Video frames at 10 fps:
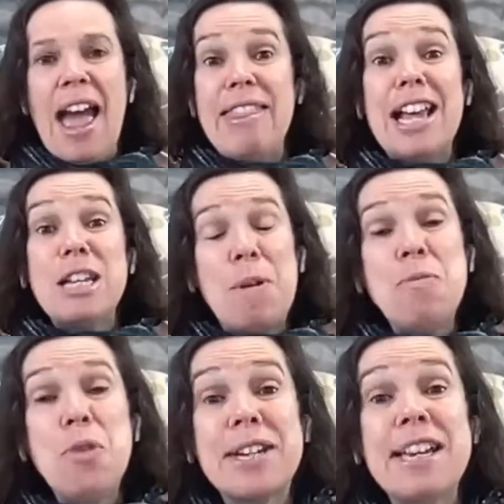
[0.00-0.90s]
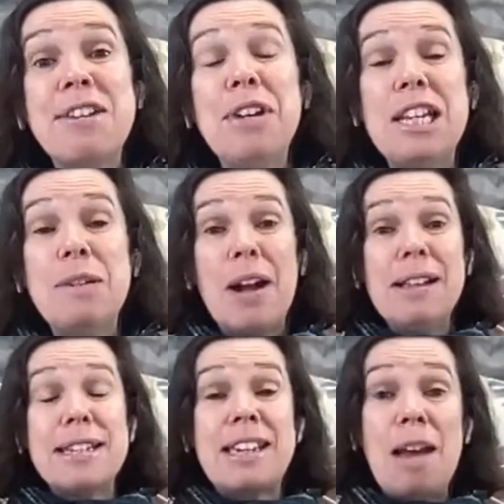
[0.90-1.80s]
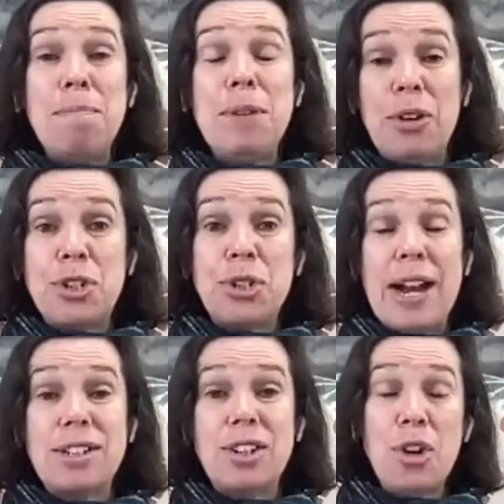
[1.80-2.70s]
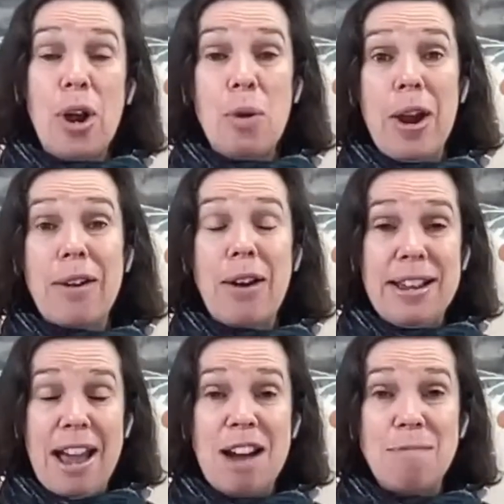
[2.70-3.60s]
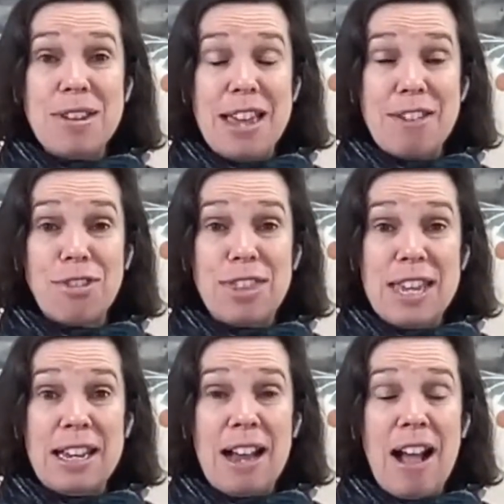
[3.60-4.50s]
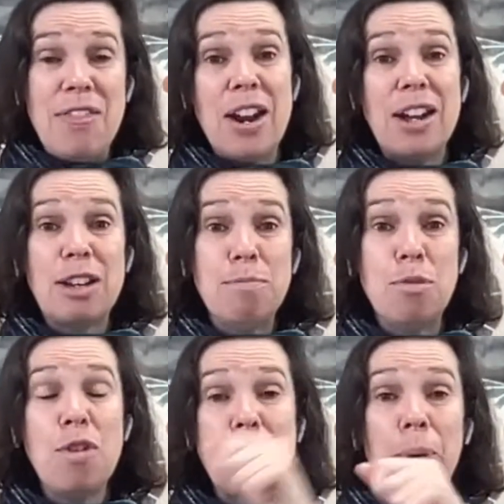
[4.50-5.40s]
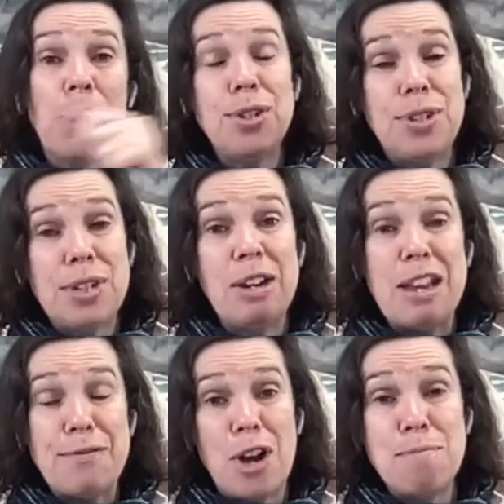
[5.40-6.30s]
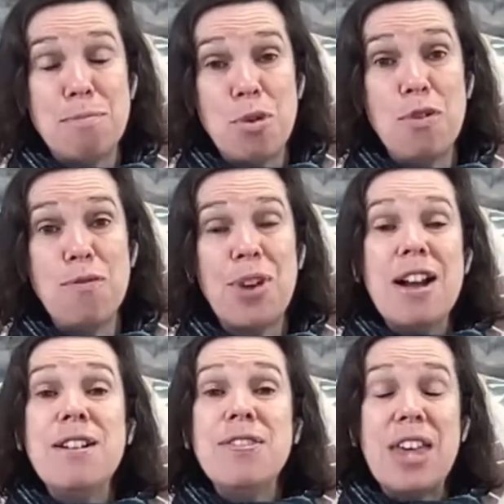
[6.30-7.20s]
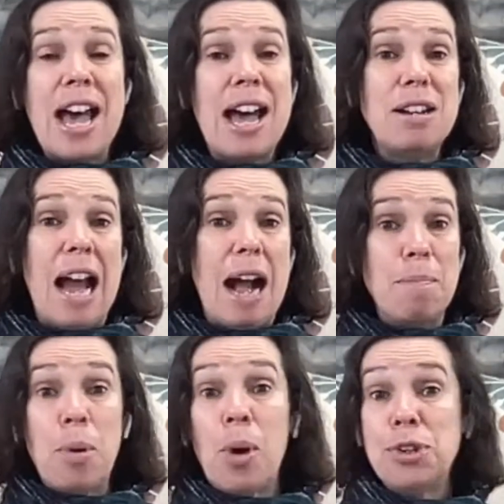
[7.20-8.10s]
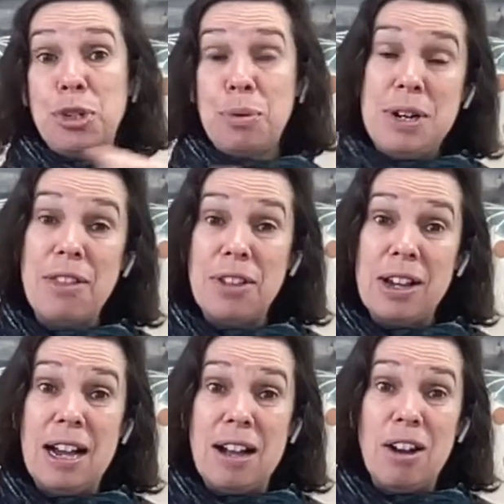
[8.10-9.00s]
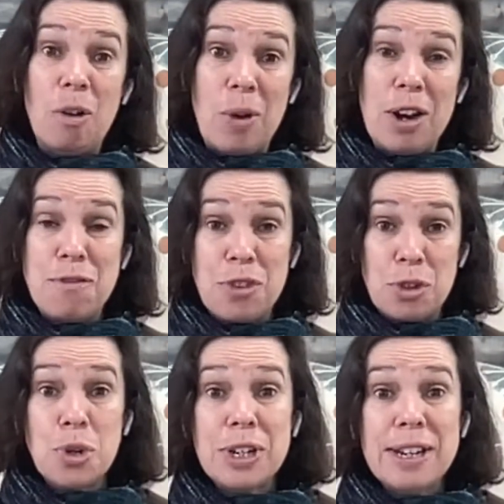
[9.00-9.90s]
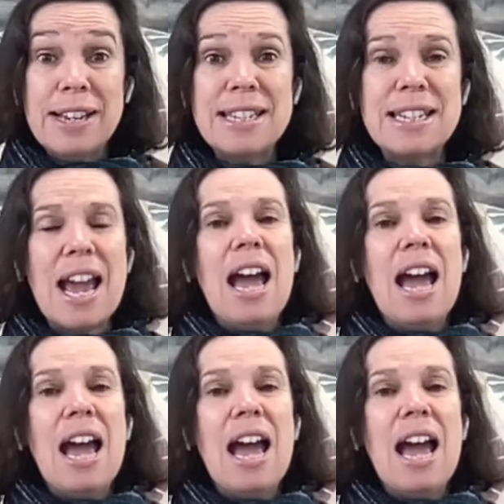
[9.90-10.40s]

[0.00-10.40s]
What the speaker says: And that's been working really well. It's kept me on track to know where I am with everything. And then I can move the post-it if I move that pot to another one of the cookers.